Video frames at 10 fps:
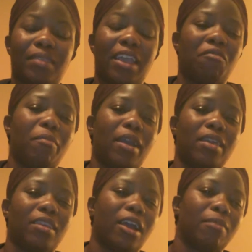everybody
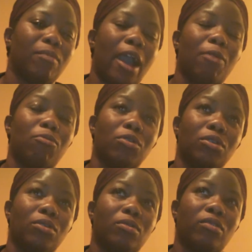that I
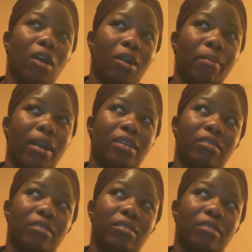will talk about